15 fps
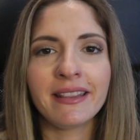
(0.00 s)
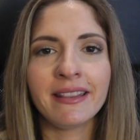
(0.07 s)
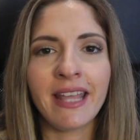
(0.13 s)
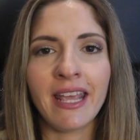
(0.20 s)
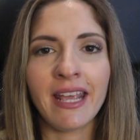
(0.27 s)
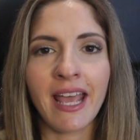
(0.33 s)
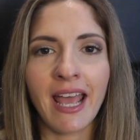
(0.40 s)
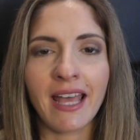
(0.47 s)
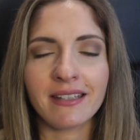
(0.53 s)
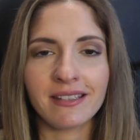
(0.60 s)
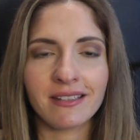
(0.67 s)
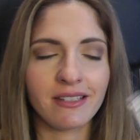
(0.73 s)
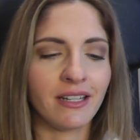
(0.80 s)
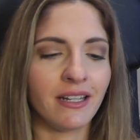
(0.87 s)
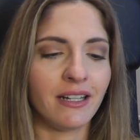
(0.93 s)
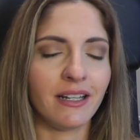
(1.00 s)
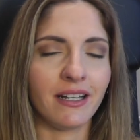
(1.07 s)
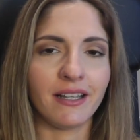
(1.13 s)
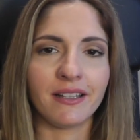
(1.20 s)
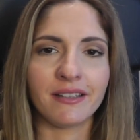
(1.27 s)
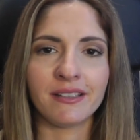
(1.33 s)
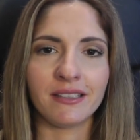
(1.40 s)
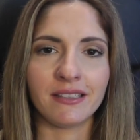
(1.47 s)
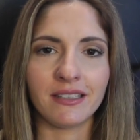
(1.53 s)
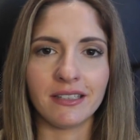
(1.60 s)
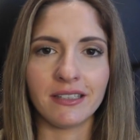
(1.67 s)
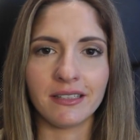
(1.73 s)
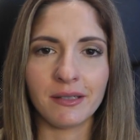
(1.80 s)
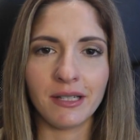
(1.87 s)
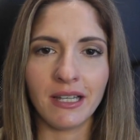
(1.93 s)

they had uh, the